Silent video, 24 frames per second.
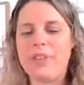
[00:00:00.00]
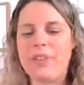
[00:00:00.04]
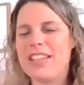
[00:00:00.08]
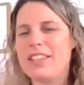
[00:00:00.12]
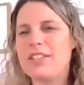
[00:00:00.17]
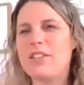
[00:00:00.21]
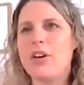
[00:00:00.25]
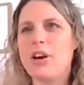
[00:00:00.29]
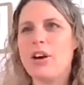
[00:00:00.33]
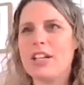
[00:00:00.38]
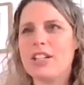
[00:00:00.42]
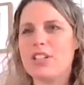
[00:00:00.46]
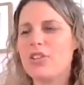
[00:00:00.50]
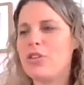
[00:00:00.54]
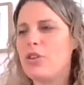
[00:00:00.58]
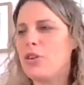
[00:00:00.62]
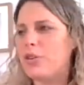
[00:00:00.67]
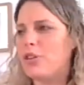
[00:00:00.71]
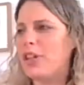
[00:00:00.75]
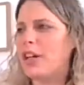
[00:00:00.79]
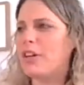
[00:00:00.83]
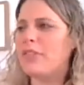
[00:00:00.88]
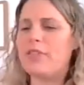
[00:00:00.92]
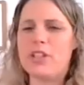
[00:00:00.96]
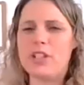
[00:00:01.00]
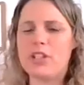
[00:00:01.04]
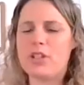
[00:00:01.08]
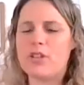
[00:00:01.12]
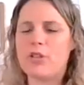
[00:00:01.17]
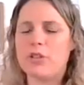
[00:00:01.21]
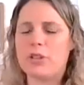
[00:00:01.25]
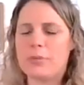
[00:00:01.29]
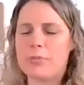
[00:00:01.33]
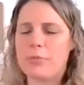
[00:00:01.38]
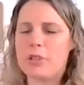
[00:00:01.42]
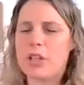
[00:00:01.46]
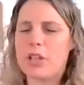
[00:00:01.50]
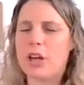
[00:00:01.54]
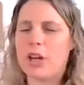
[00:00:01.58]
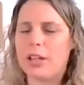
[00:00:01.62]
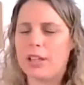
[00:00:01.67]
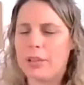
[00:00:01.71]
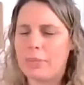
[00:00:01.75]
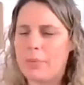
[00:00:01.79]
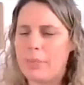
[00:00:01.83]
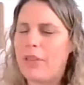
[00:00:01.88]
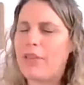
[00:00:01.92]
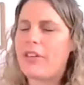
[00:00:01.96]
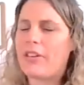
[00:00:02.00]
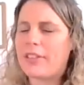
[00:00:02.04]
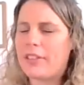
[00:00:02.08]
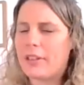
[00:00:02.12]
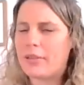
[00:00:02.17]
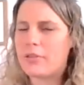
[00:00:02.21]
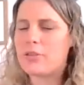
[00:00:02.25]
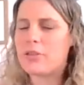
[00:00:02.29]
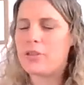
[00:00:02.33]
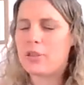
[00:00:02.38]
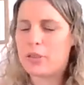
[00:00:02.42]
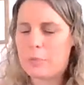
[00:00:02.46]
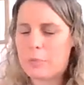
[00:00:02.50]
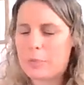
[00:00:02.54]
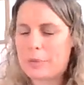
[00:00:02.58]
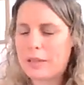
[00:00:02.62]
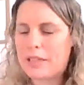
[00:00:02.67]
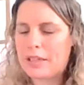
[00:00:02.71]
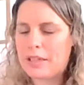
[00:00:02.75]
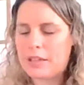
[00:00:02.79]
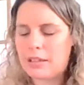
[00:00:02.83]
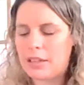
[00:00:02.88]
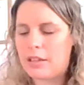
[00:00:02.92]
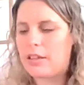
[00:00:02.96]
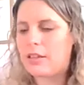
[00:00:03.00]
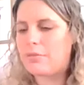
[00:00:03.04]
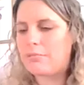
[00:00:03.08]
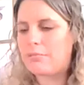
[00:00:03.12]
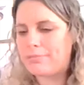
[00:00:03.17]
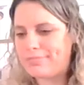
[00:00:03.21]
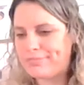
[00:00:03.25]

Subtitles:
He's not actually called Elfie. She called him Charlie, but I think that was just because her